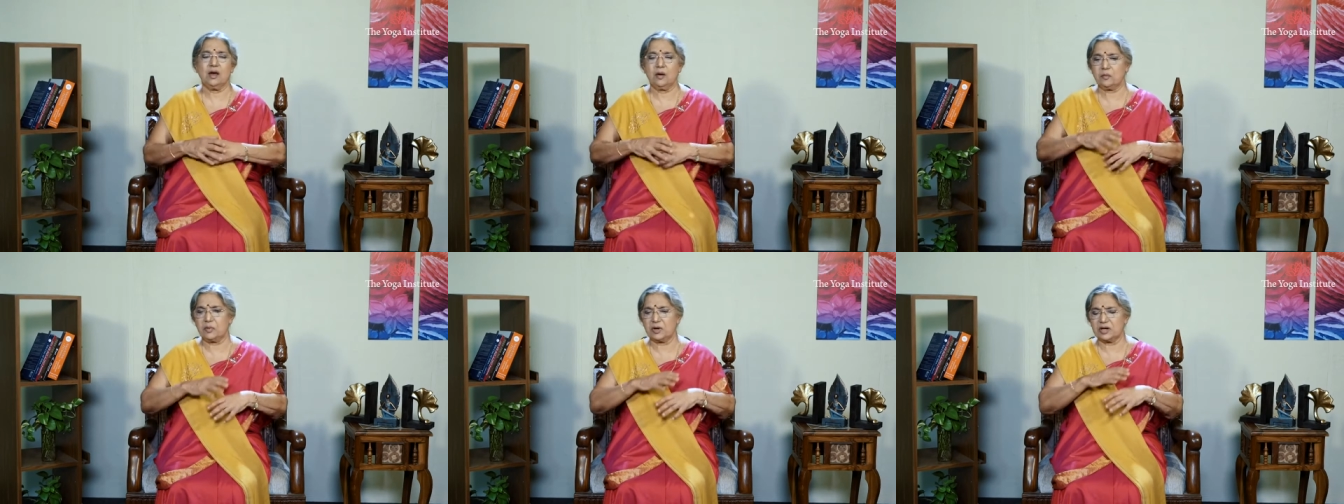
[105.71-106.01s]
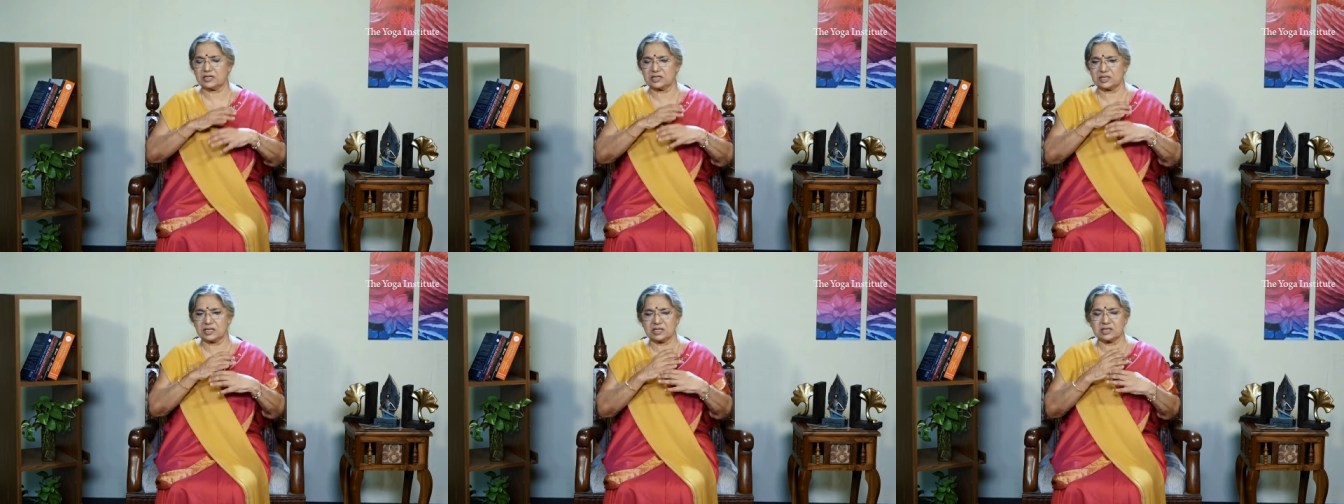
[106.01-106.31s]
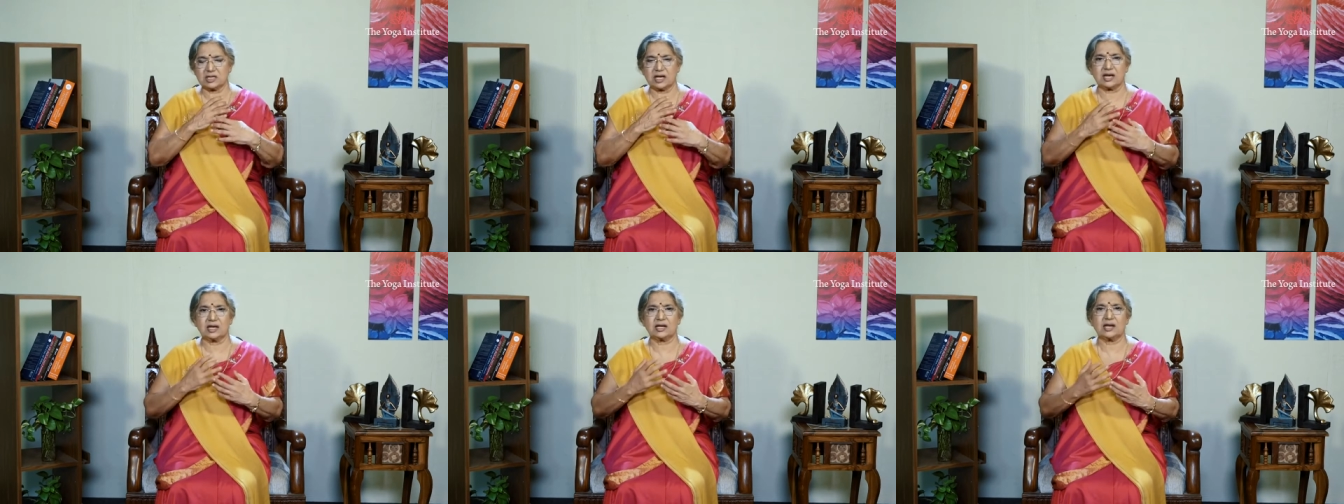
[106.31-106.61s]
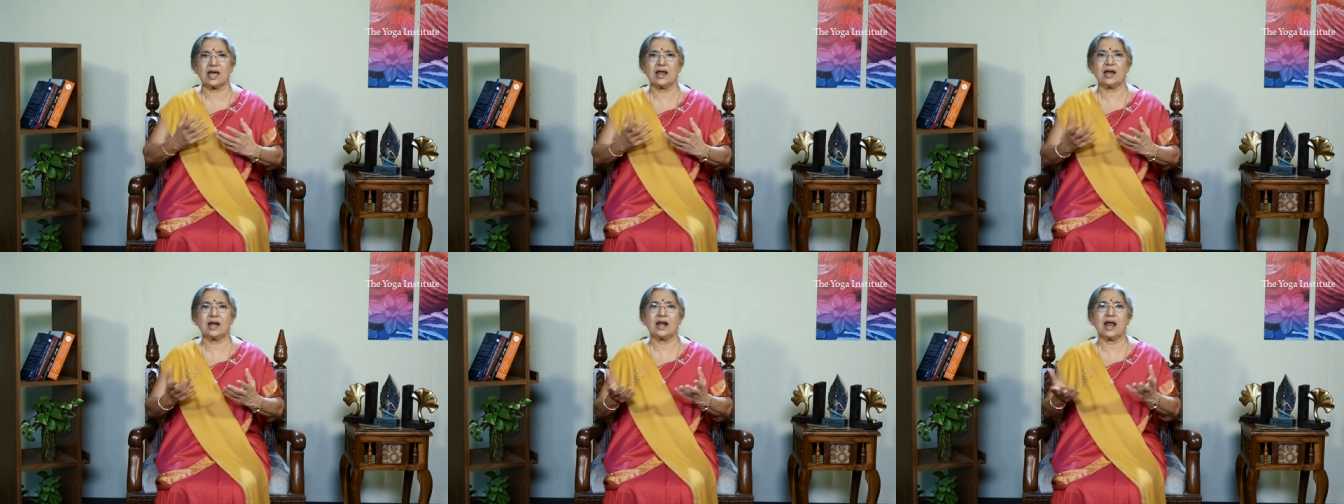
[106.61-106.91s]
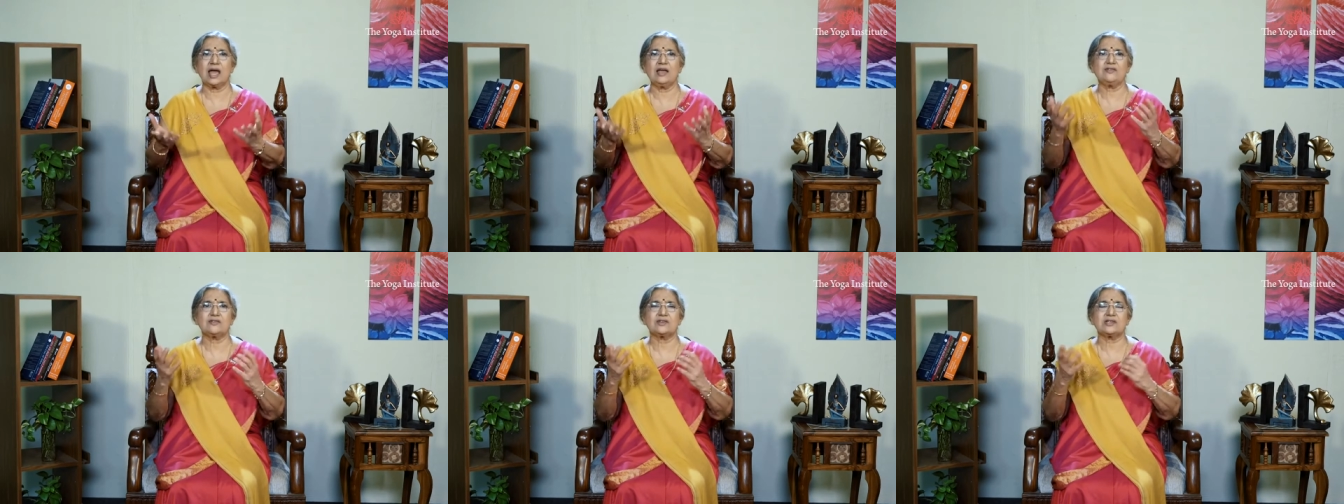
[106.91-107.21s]
person's entire
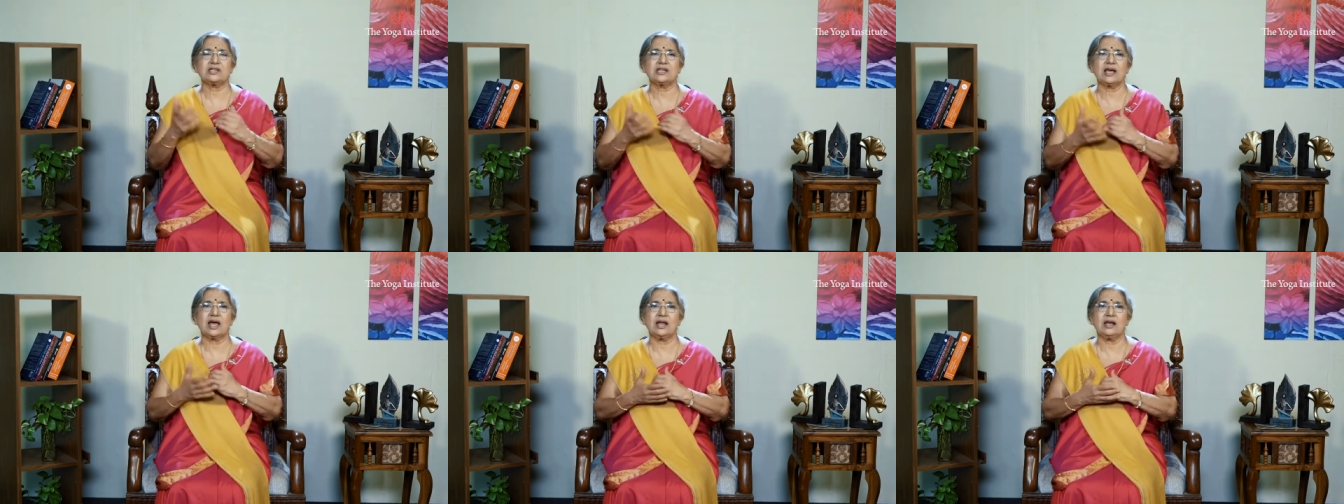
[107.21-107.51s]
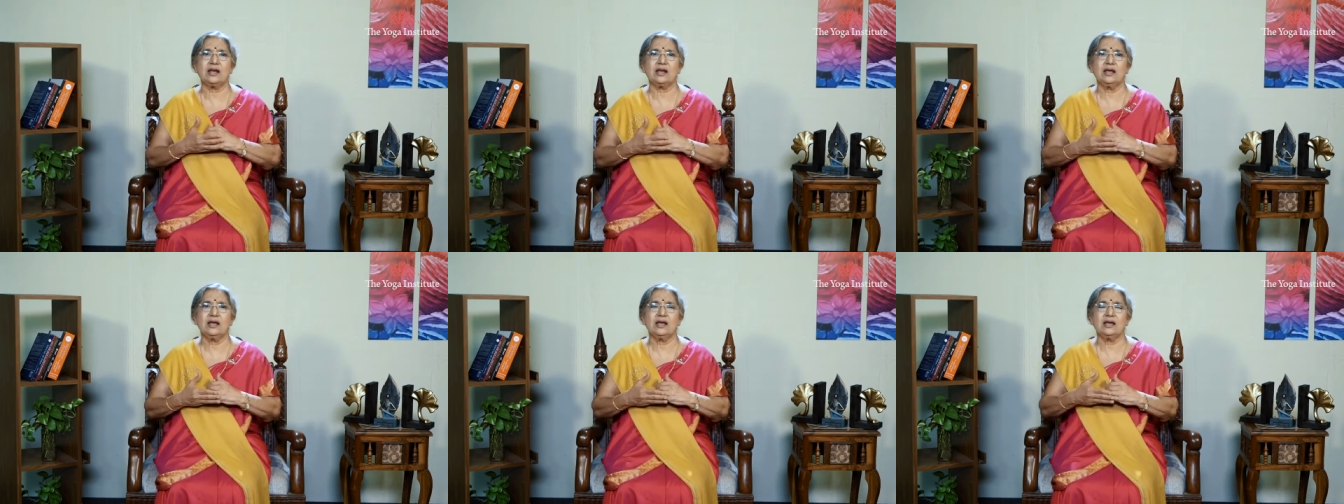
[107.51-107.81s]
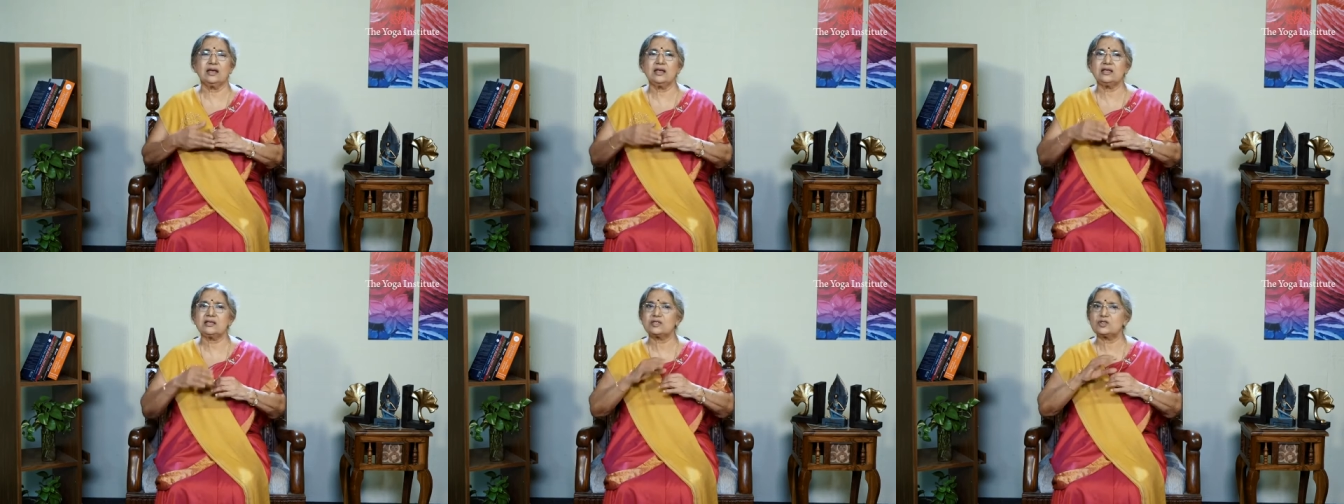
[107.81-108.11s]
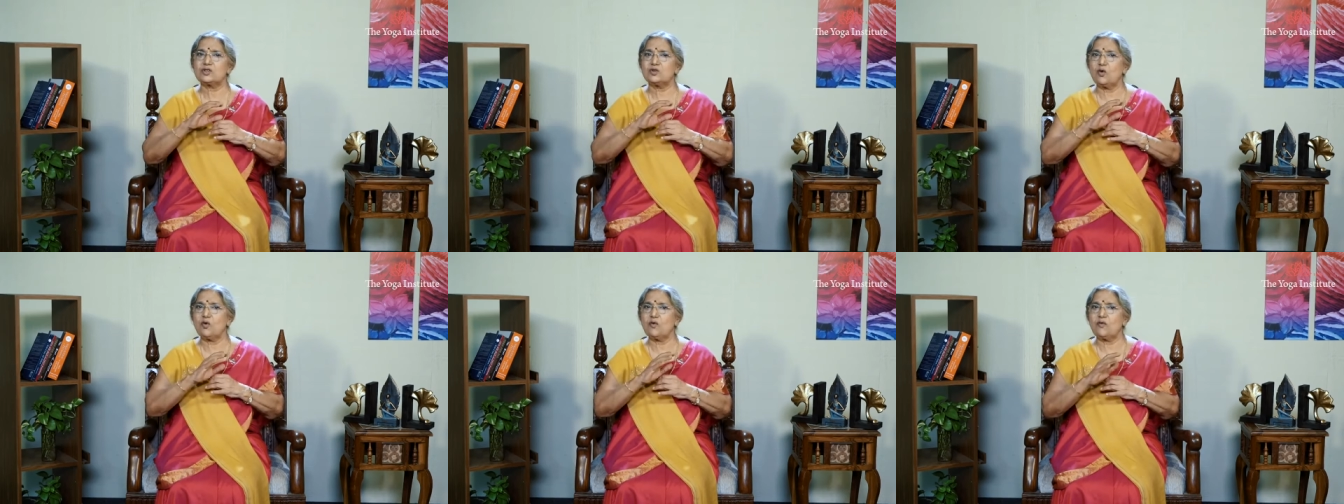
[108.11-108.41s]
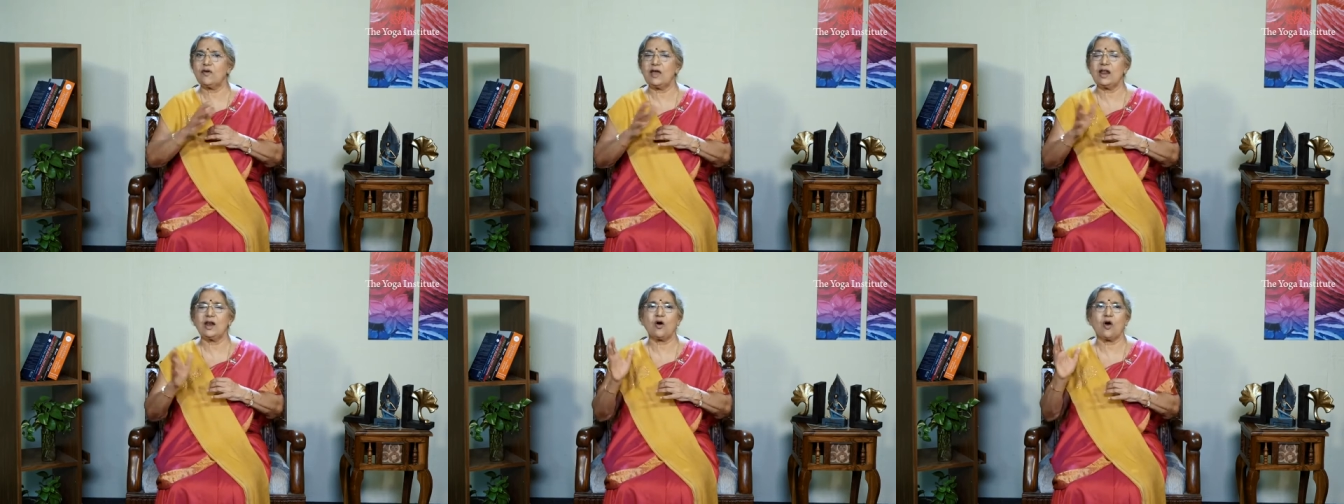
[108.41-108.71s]
lifestyle is so well